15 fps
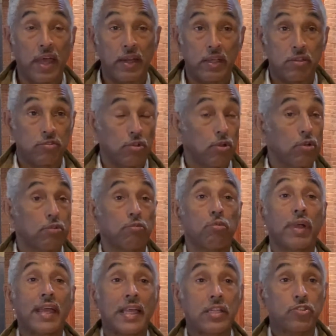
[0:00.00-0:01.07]
That is all
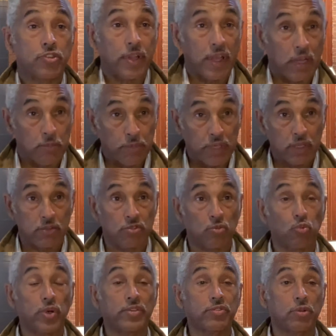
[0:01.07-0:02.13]
the rage now
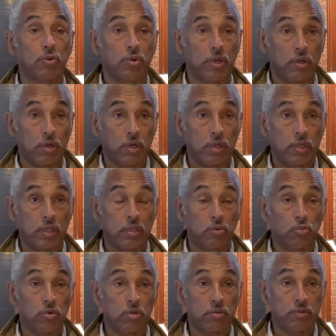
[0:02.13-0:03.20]
because of what's going on
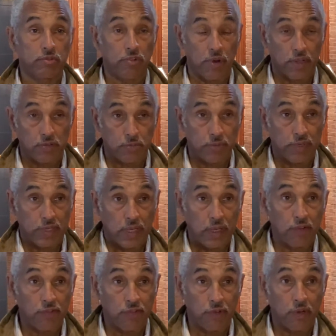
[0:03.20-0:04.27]
in the world of
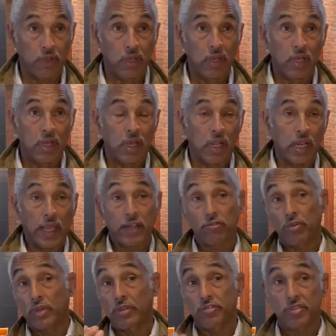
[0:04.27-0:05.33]
transportation.
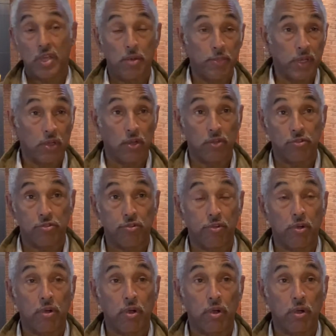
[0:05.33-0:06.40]
Electric is coming on
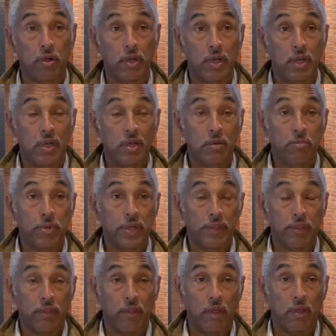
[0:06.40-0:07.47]
strong,
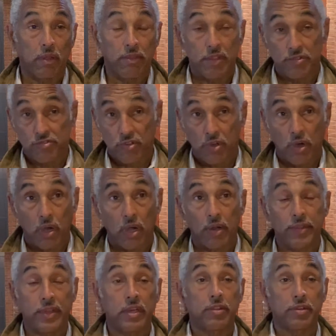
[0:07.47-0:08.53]
but this
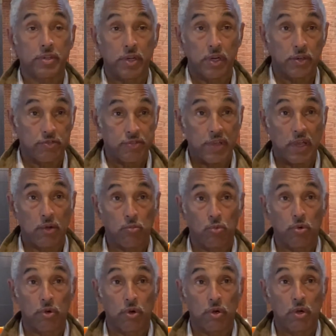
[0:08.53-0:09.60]
car and the other cars that
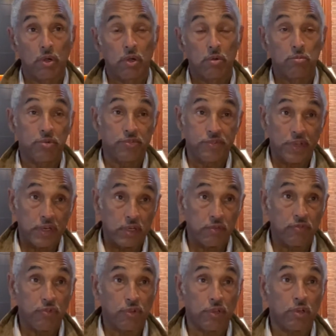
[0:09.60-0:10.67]
were
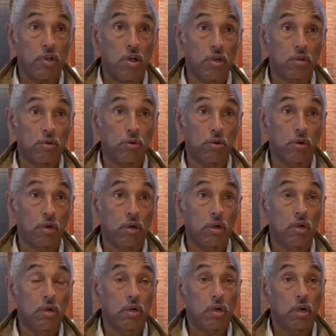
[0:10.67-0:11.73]
presented for the
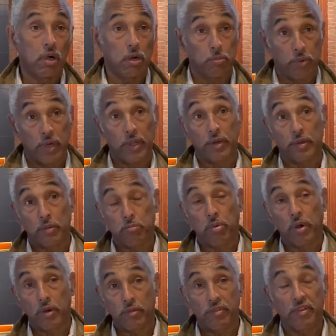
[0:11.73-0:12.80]
Concours are
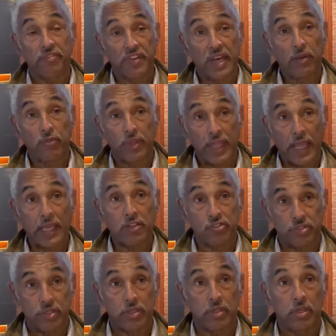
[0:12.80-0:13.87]
part of the
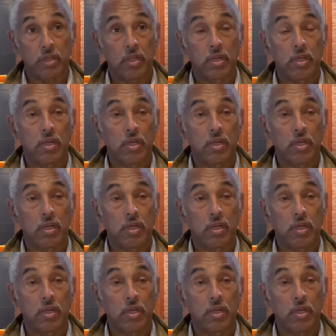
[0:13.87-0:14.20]
foundation